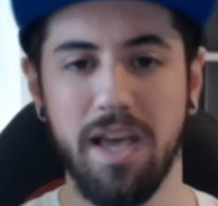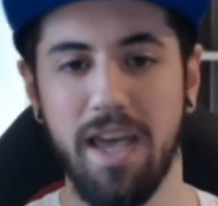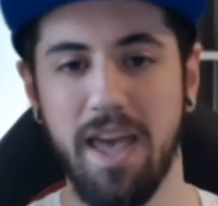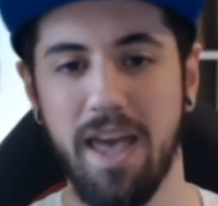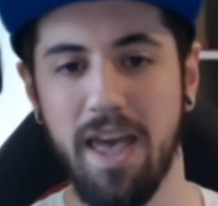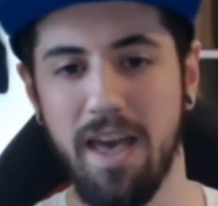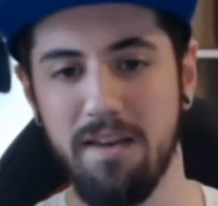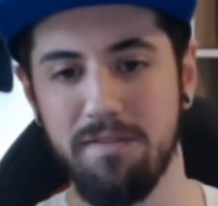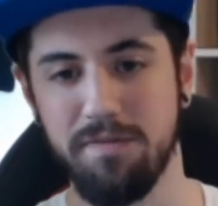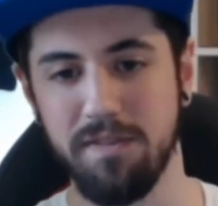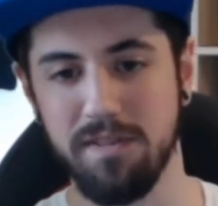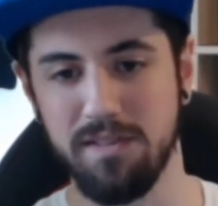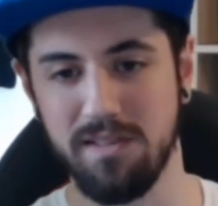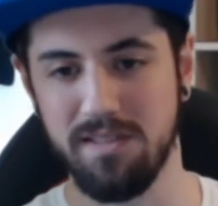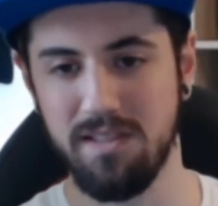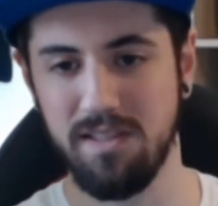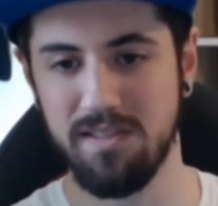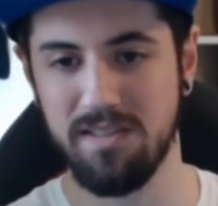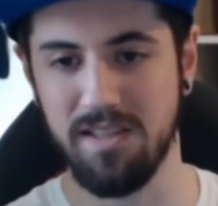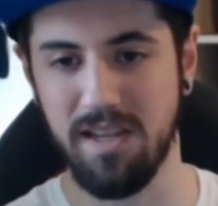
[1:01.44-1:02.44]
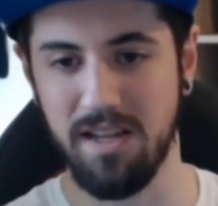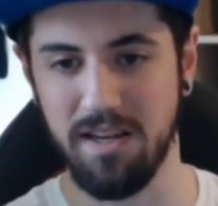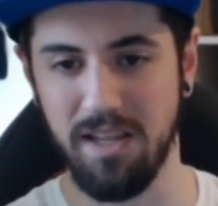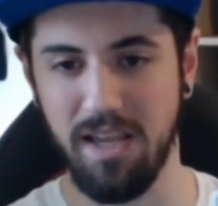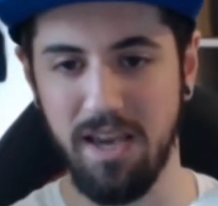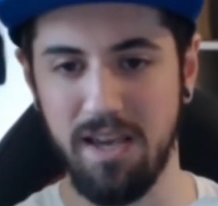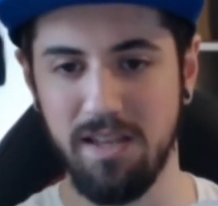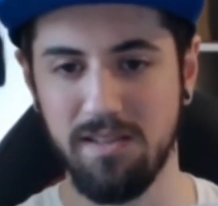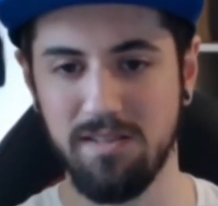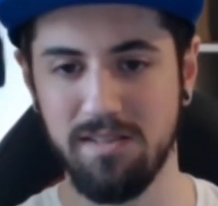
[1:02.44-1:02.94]
have is this
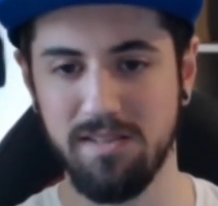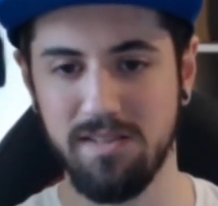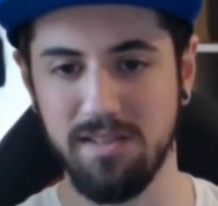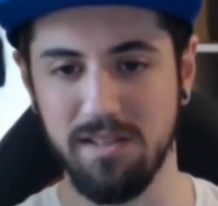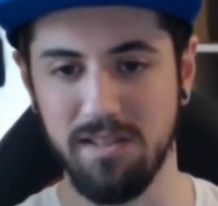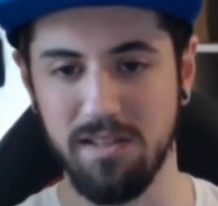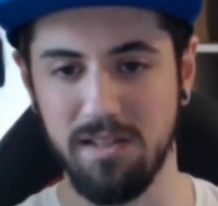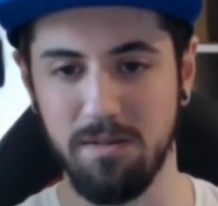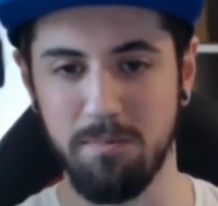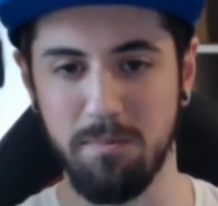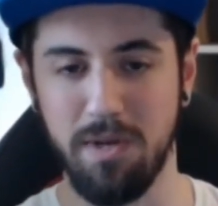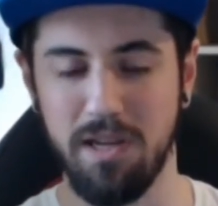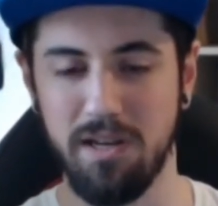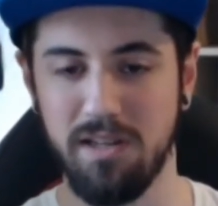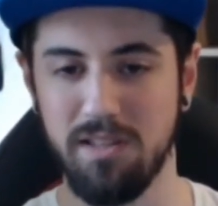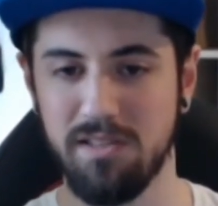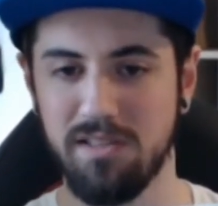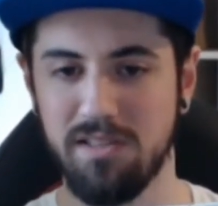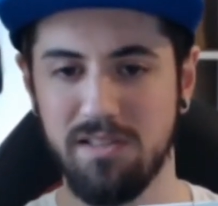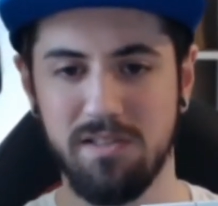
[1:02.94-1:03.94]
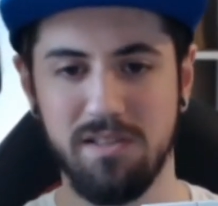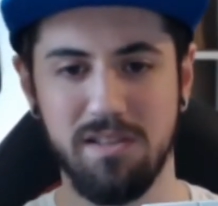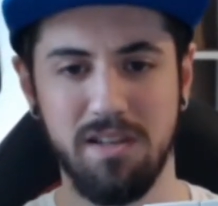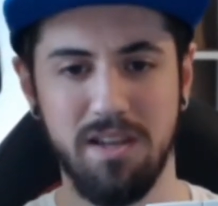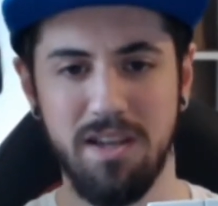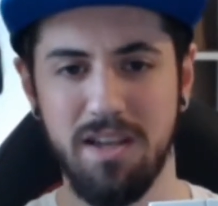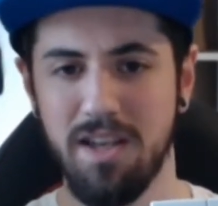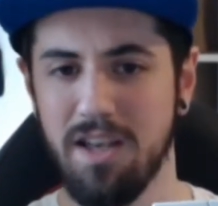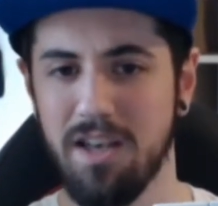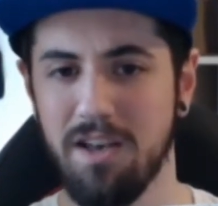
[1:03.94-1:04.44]
NES, and it's
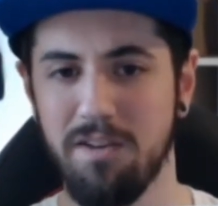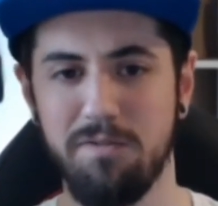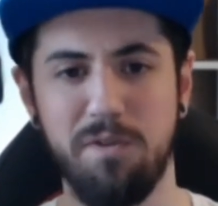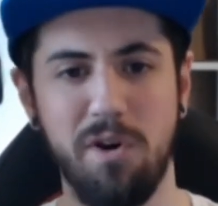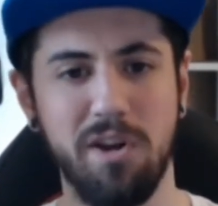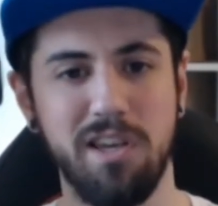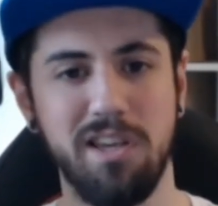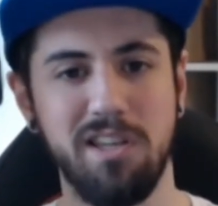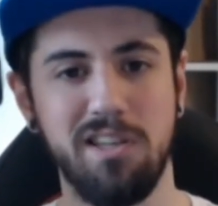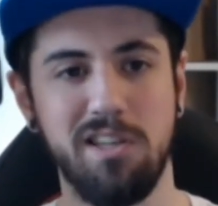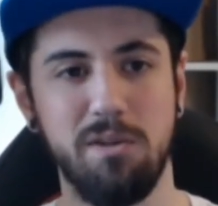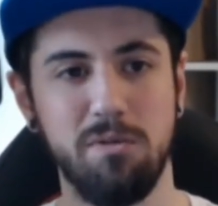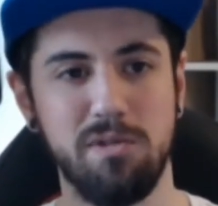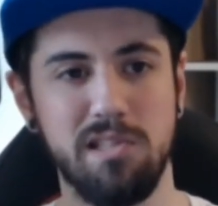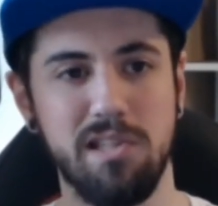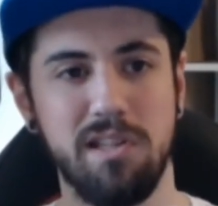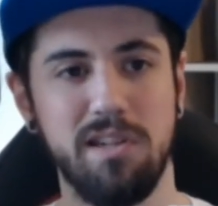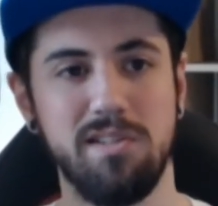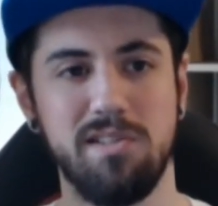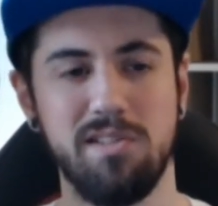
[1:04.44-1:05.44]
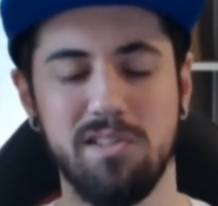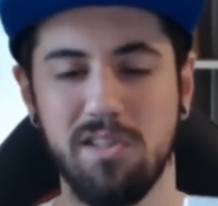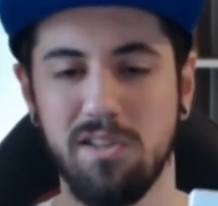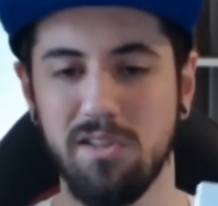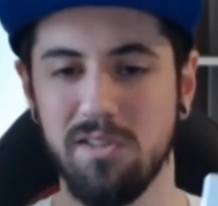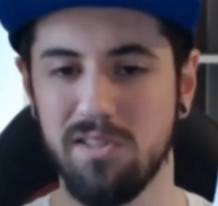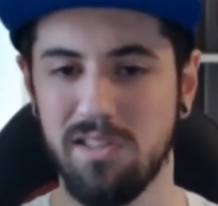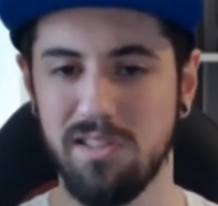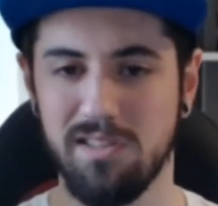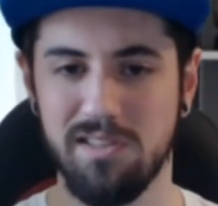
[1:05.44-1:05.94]
fucking useless
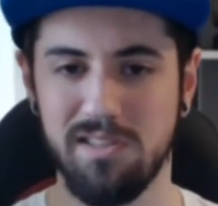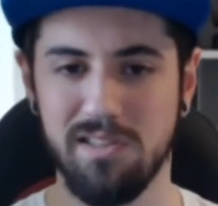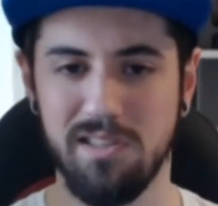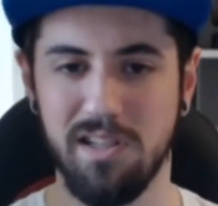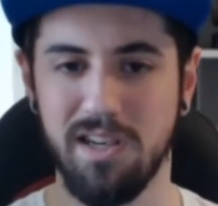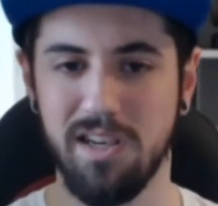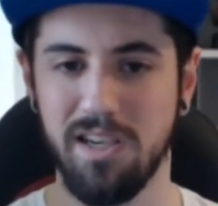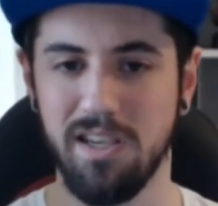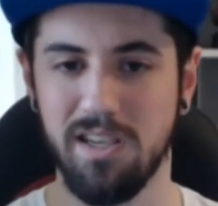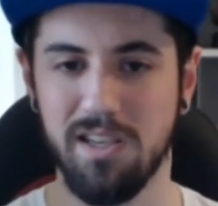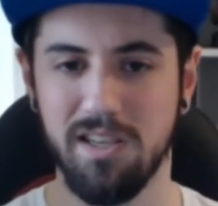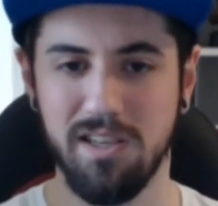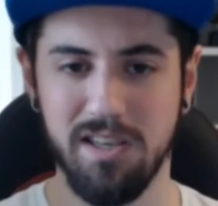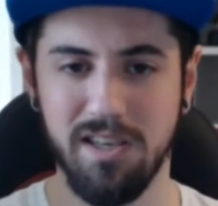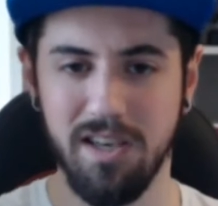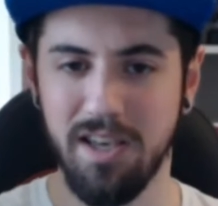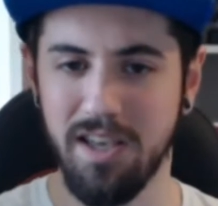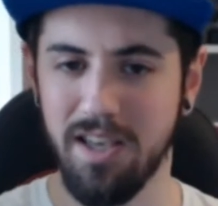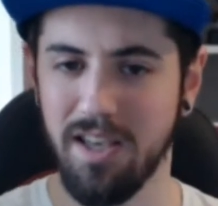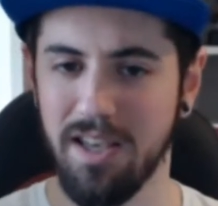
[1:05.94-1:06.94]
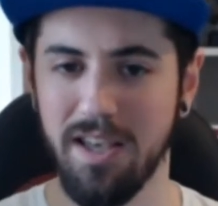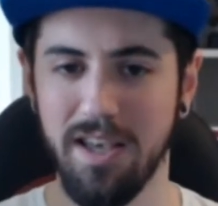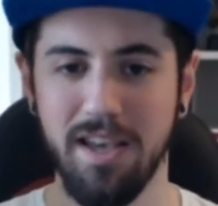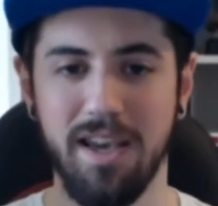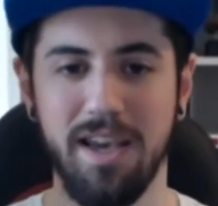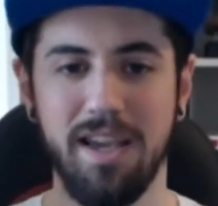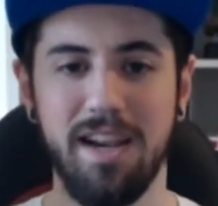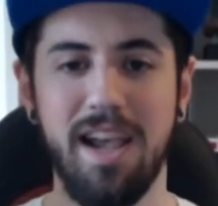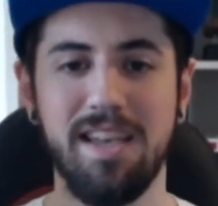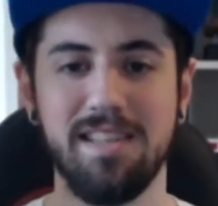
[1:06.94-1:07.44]
because it's like
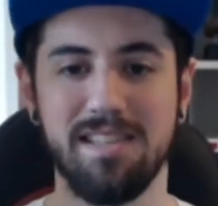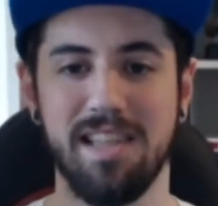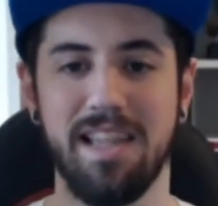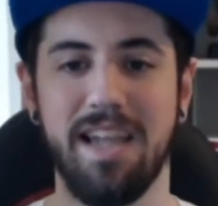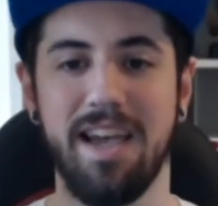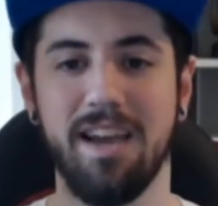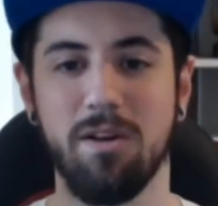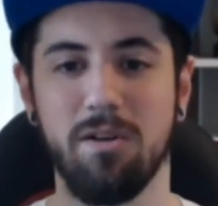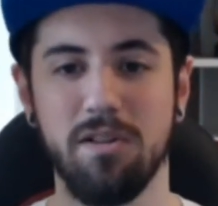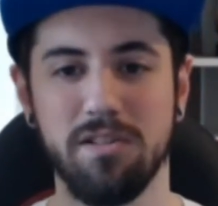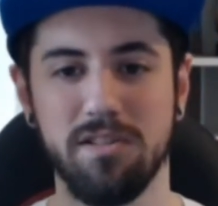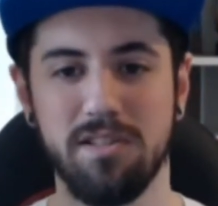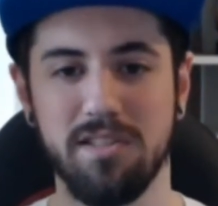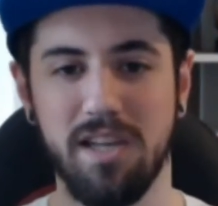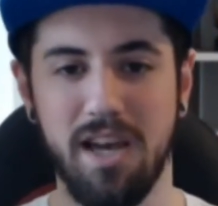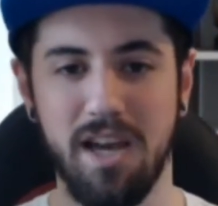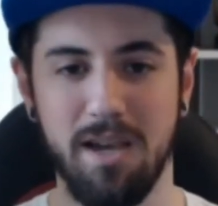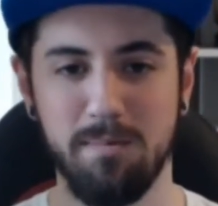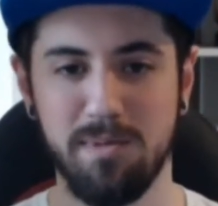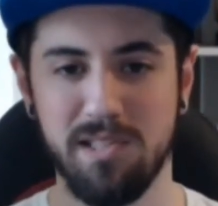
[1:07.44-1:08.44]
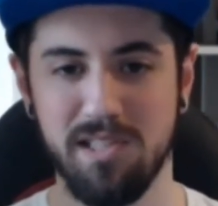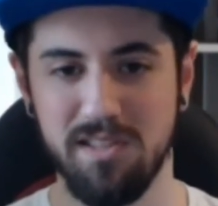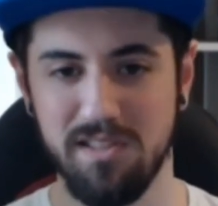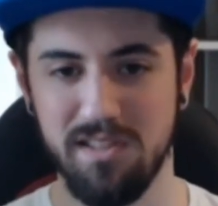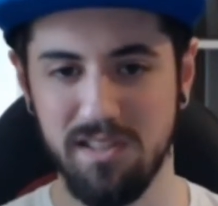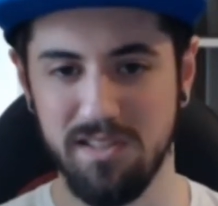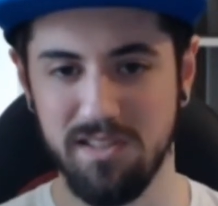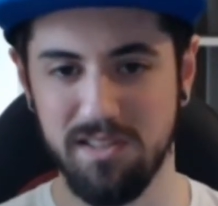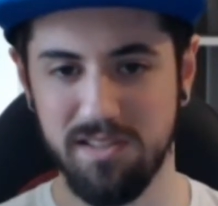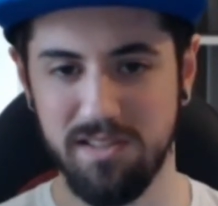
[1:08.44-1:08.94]
it has lag all the time since
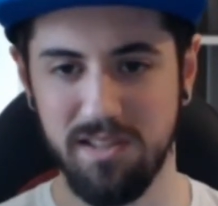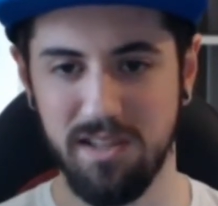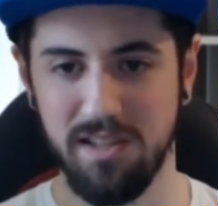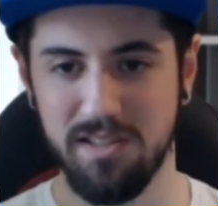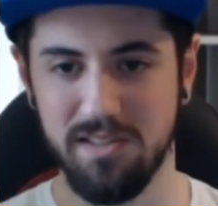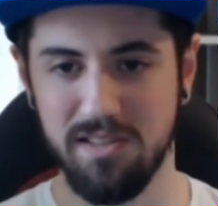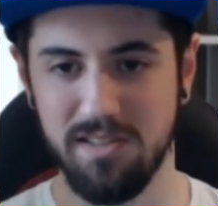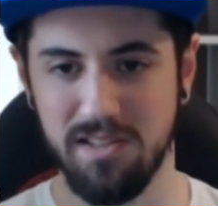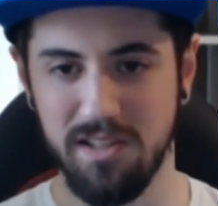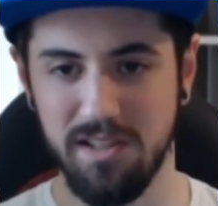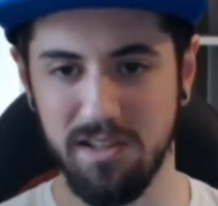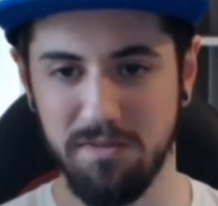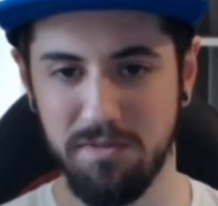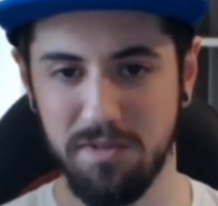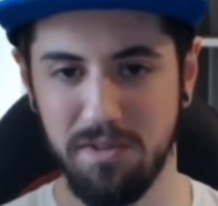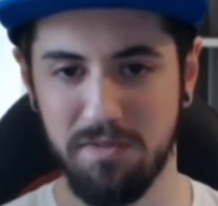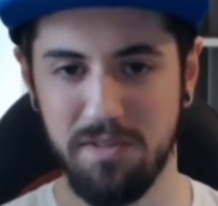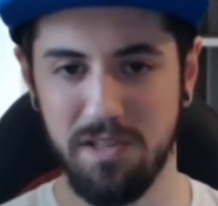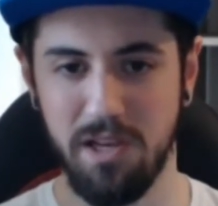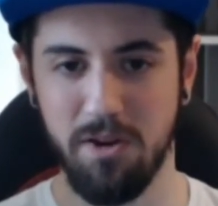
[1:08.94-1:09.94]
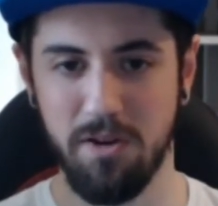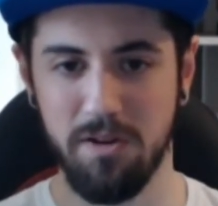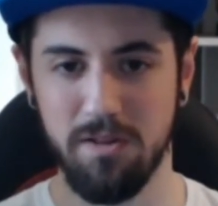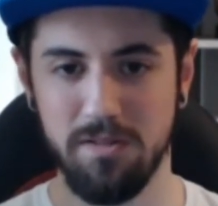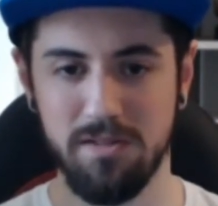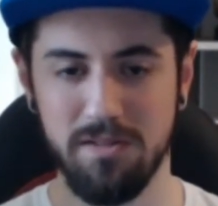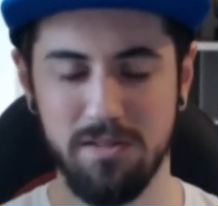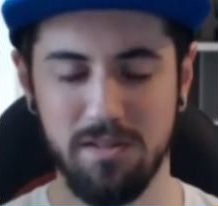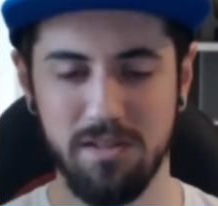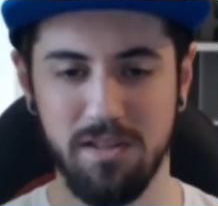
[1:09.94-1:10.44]
it's 50
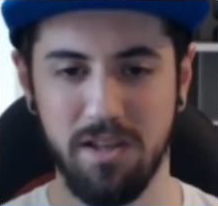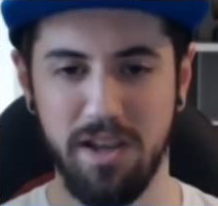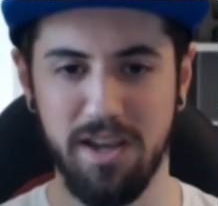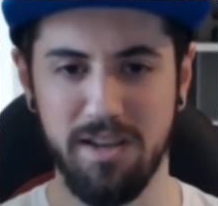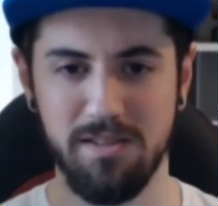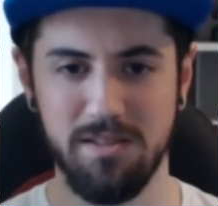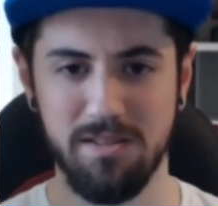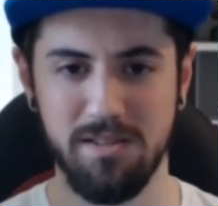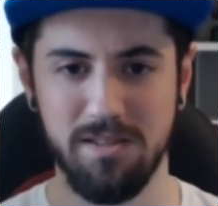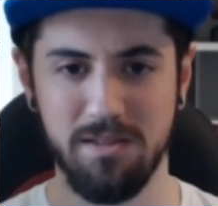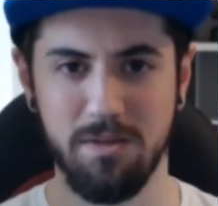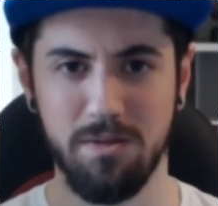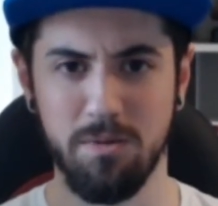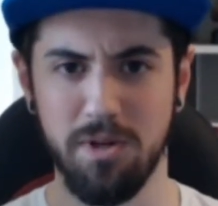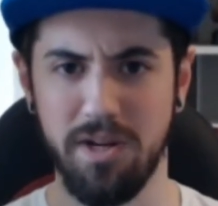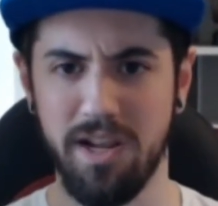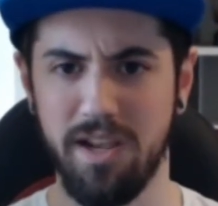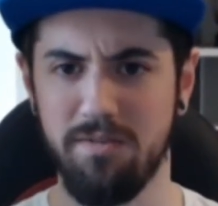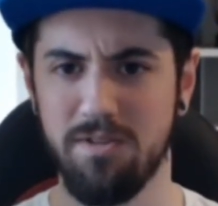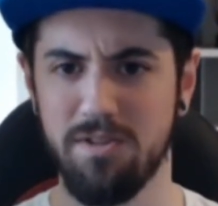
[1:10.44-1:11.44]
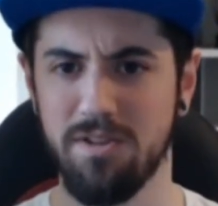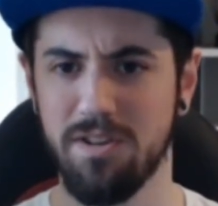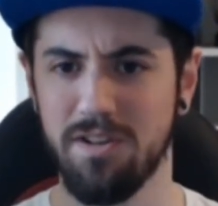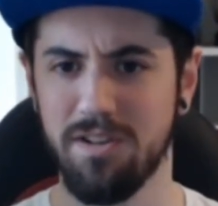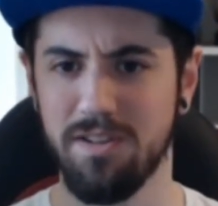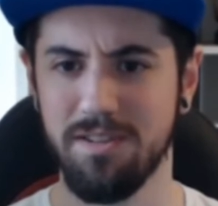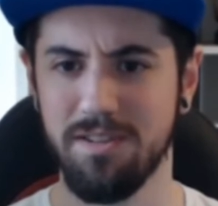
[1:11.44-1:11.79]
hertz, whatever.